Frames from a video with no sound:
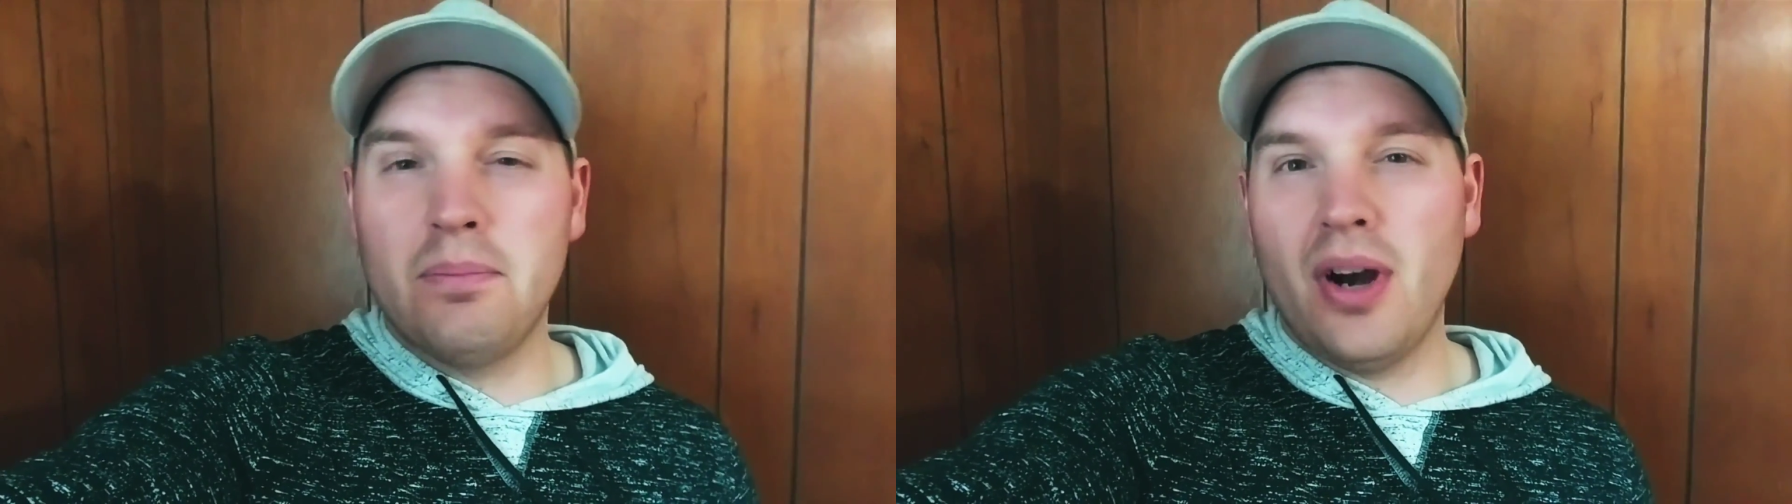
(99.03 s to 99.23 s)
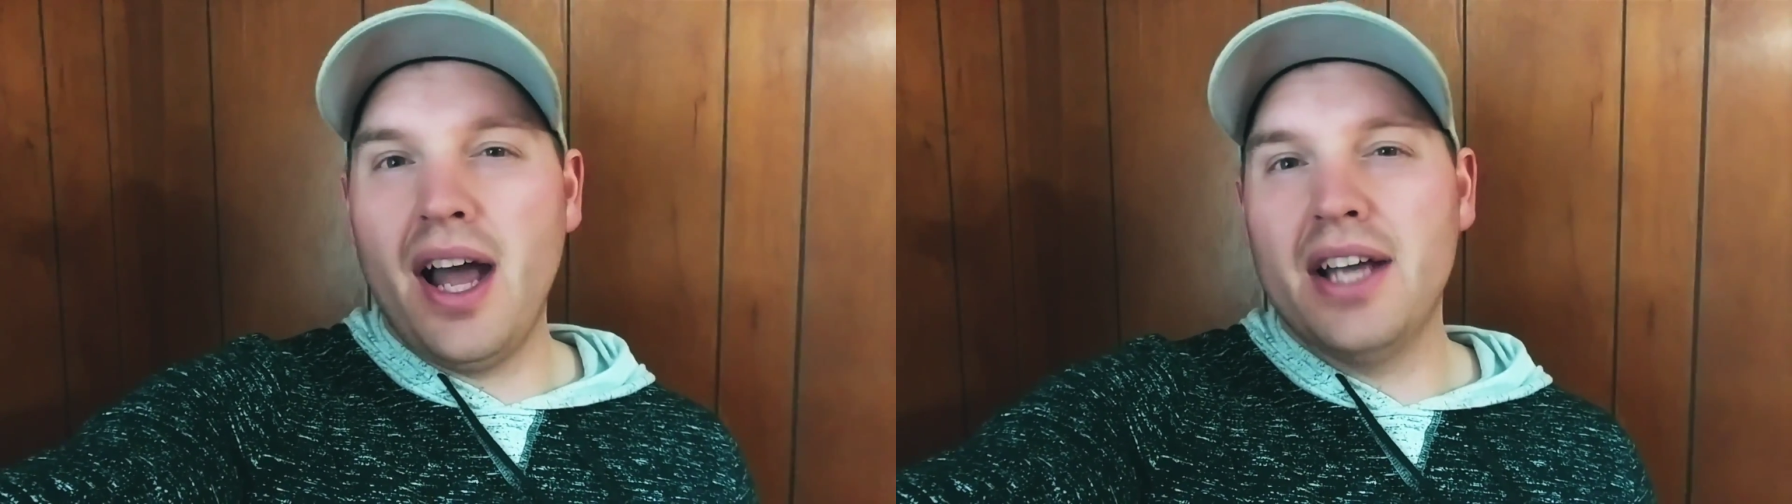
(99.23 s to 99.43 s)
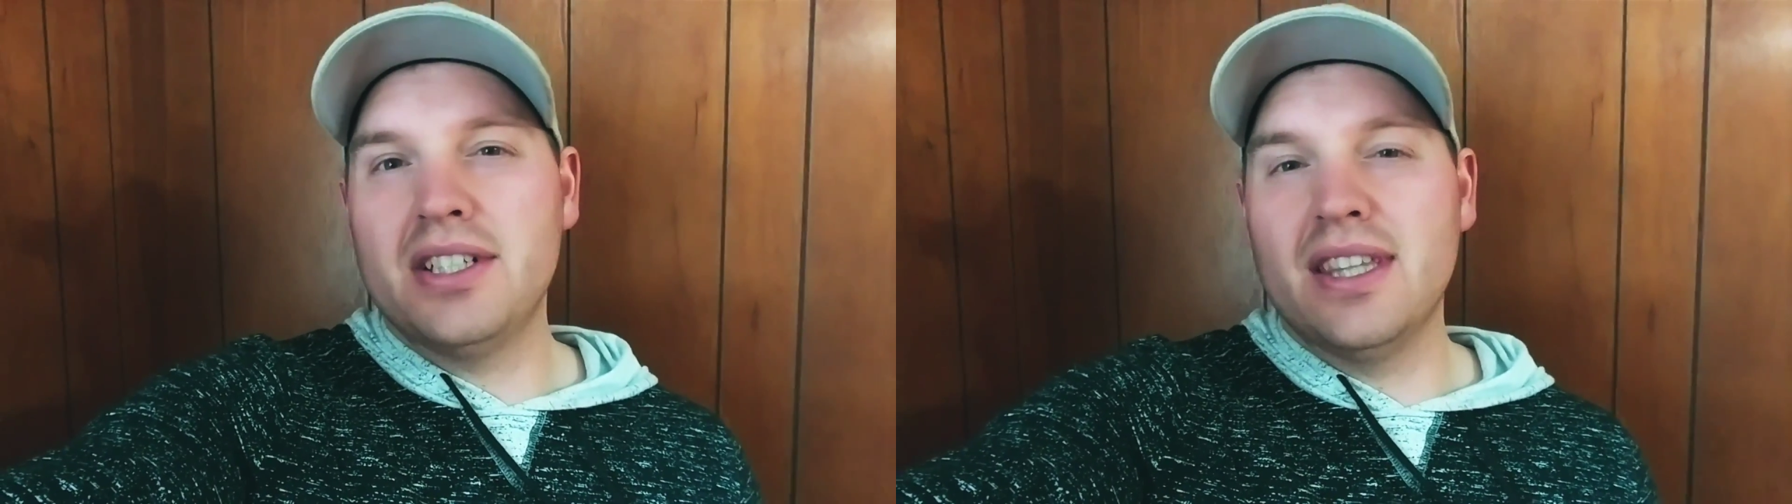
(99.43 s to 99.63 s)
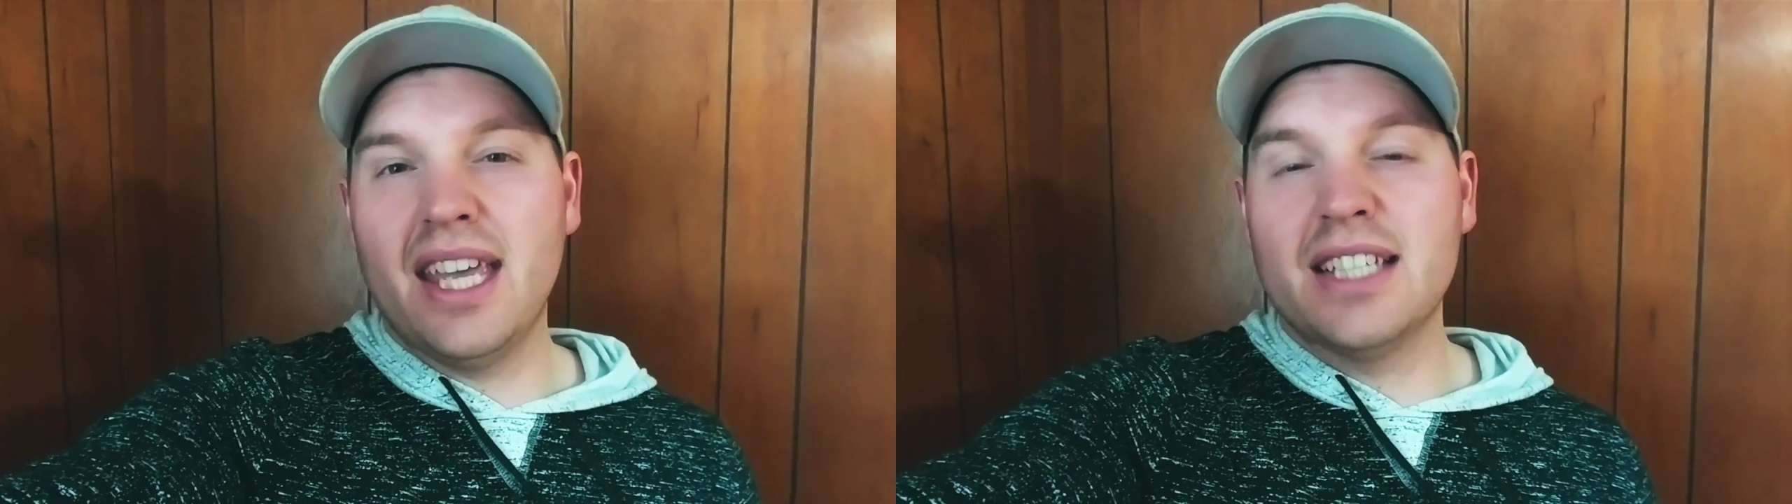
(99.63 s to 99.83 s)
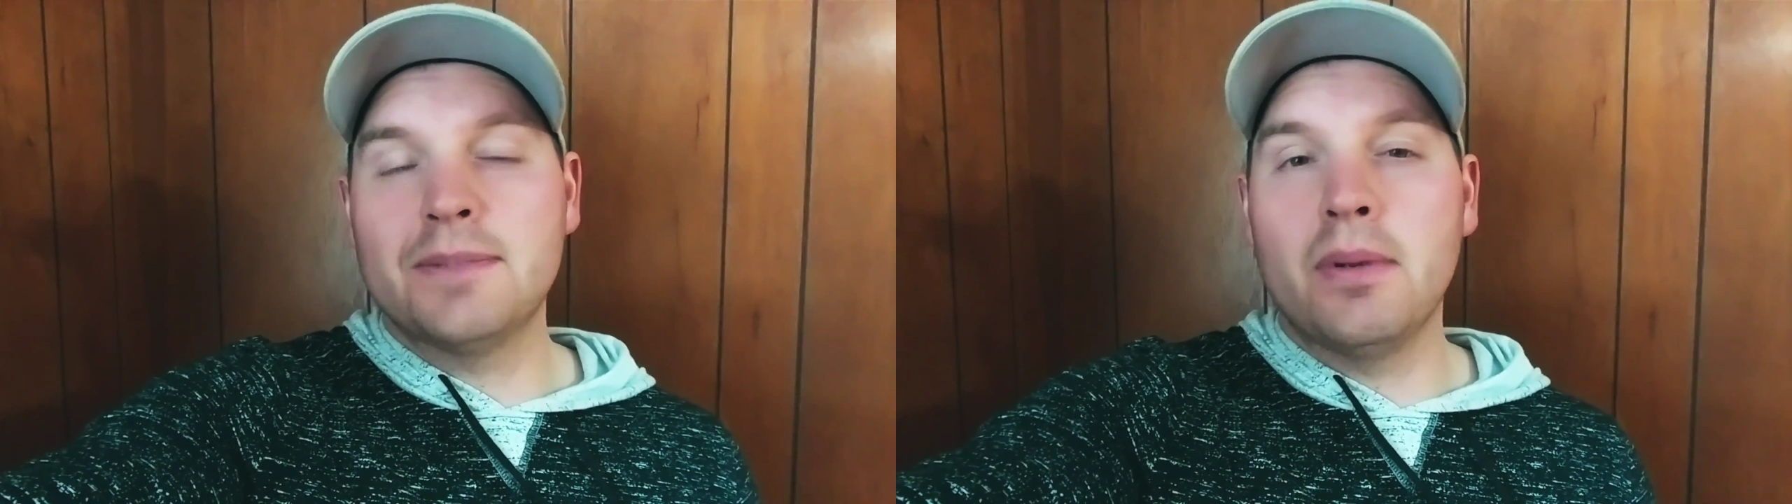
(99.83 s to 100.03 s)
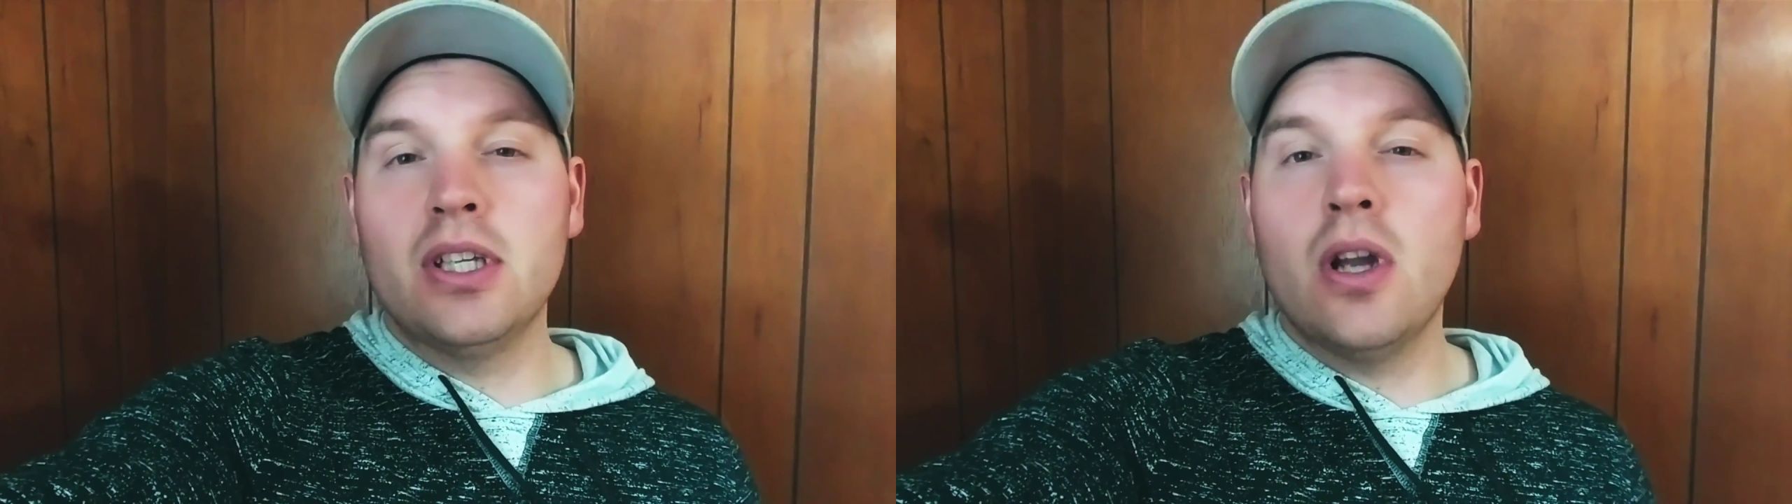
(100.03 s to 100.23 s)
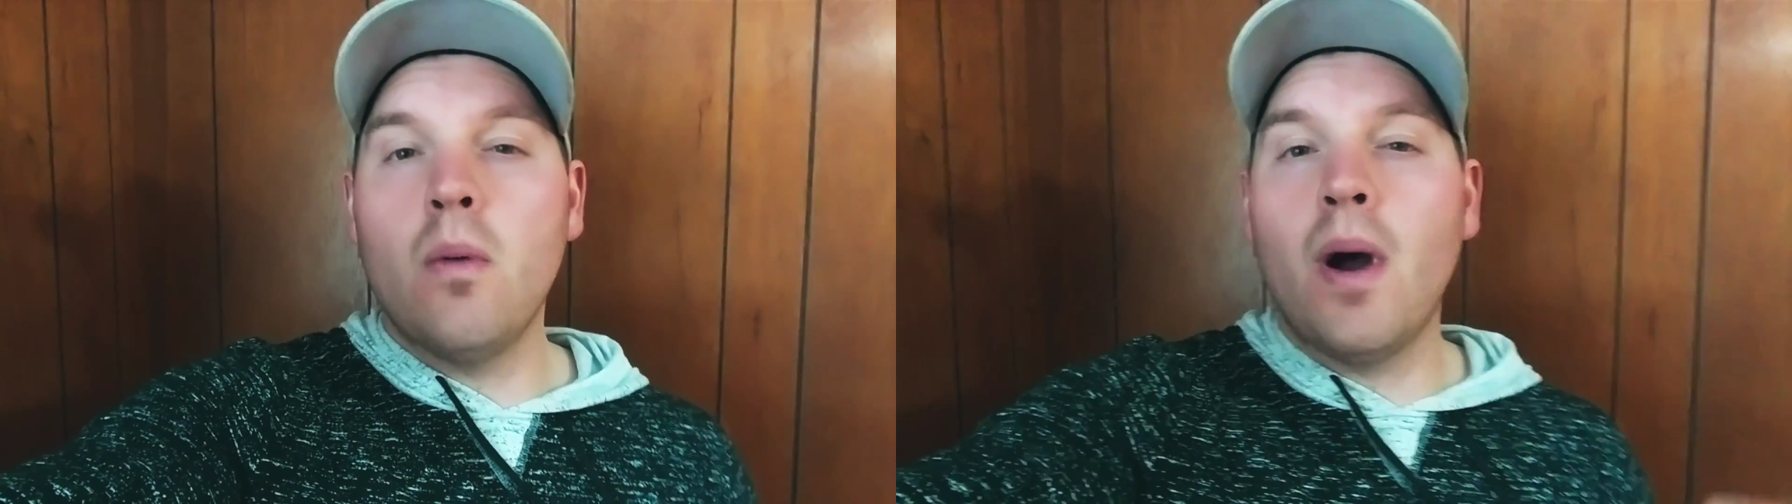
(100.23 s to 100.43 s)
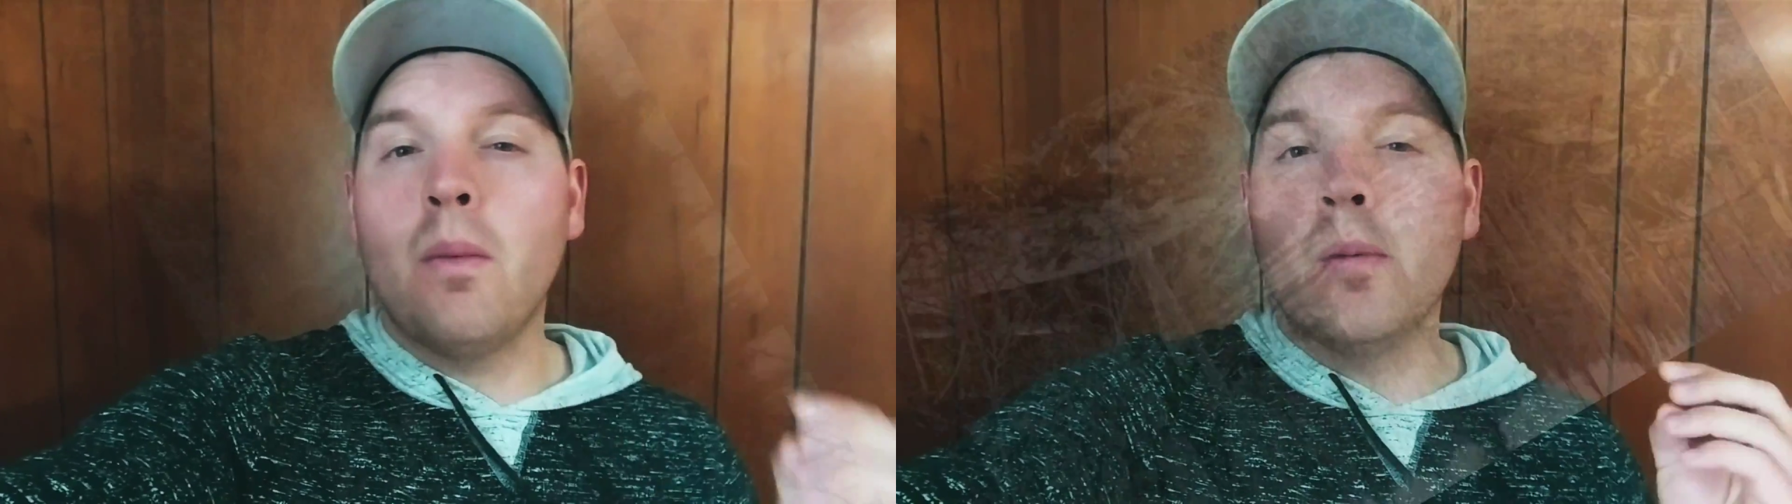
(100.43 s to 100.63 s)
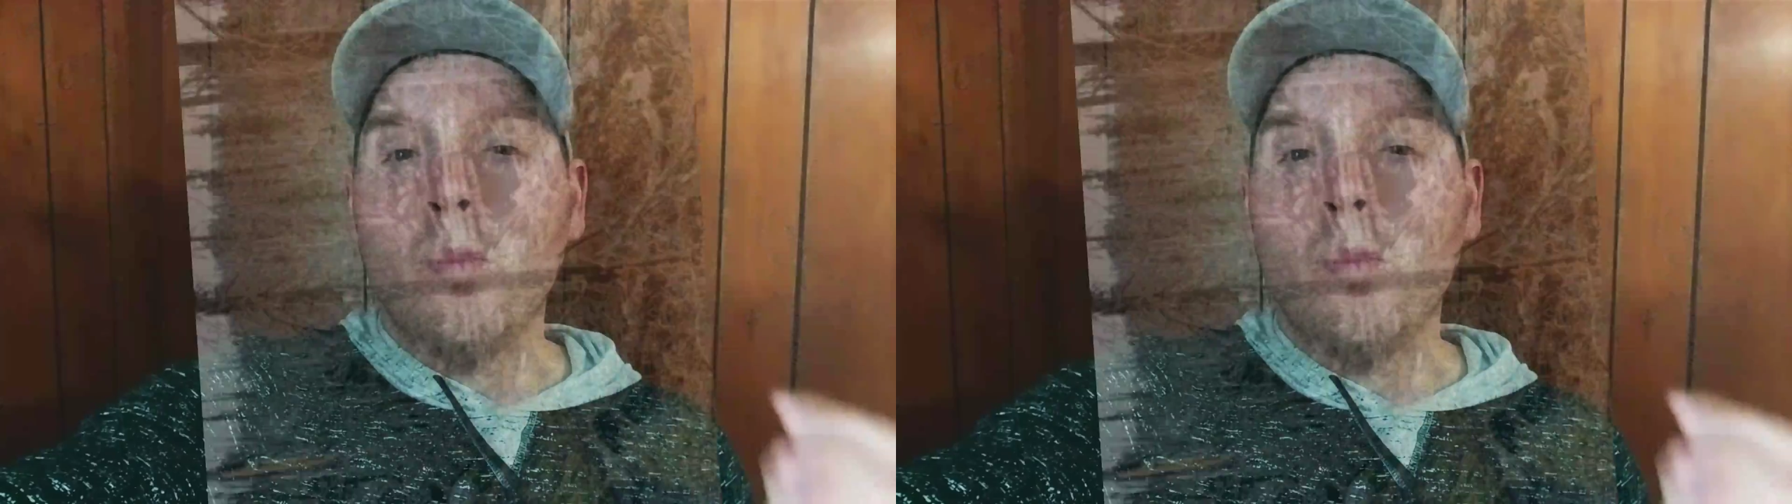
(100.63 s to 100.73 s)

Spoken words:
brush and things, but you know what? When